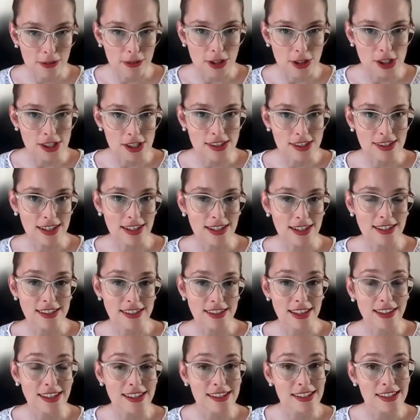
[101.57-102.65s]
earlier what she said
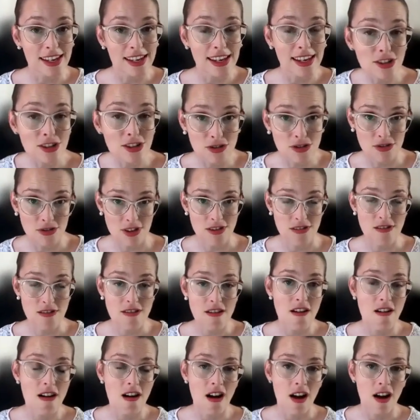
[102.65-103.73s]
is that there's a history
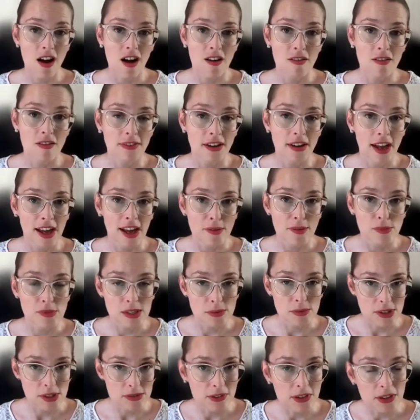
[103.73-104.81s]
of
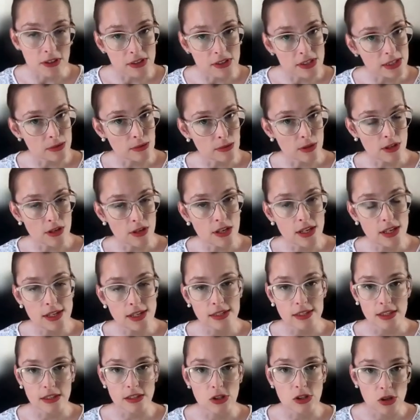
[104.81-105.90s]
some difficulties with the
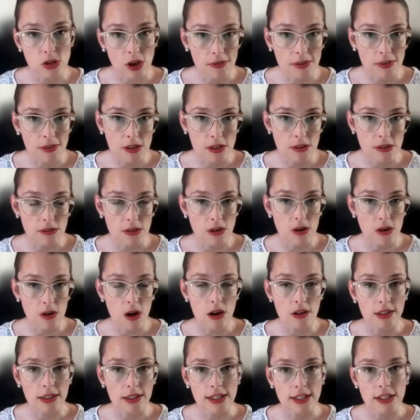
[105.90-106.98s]
knees and the softening of the
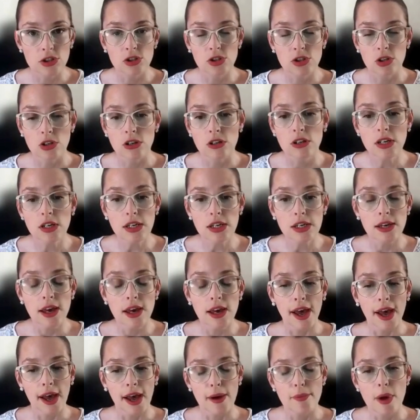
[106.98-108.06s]
cartilage. So
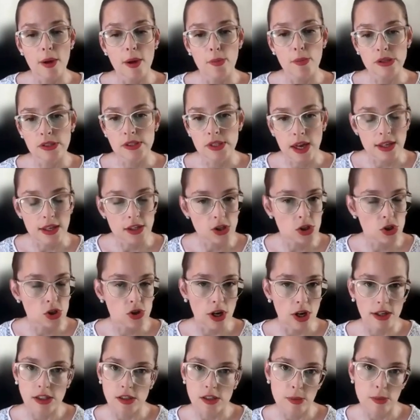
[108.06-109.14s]
besides
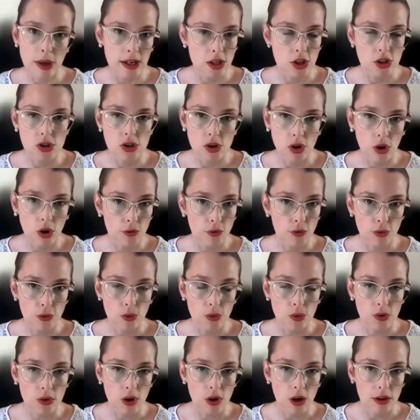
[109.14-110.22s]
just trying to manage
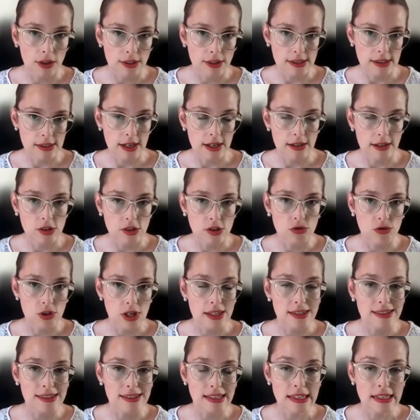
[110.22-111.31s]
overall oxidative
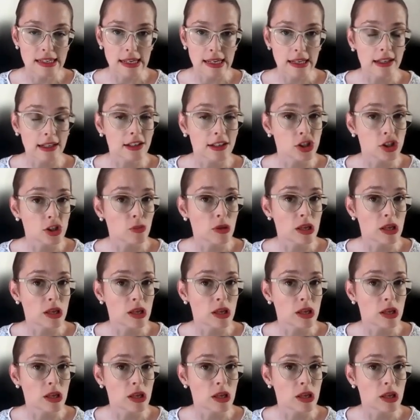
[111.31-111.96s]
stress, Nicola